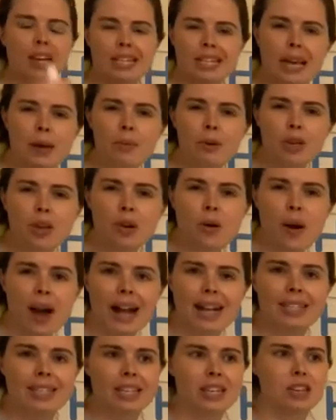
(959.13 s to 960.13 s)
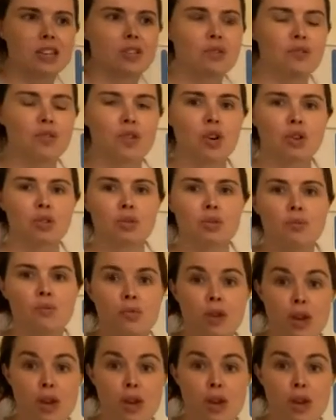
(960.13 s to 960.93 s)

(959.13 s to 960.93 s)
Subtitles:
It's like when you're adding and we've got to